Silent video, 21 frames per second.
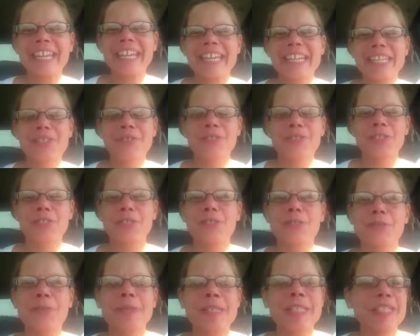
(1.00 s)
Hey
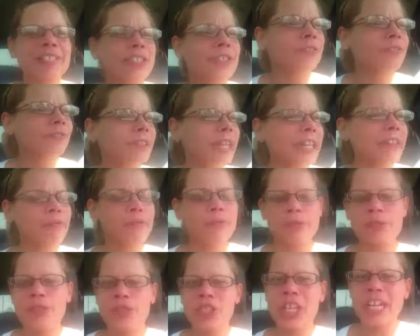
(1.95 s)
YouTube, it's New Life
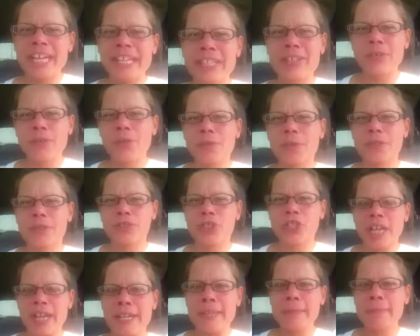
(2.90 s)
for Jen or
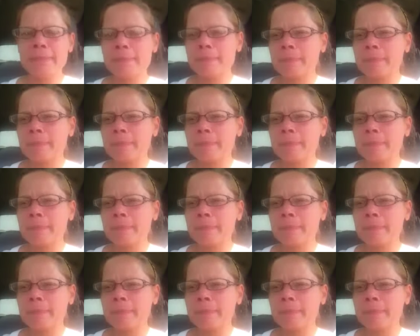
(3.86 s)
Jen.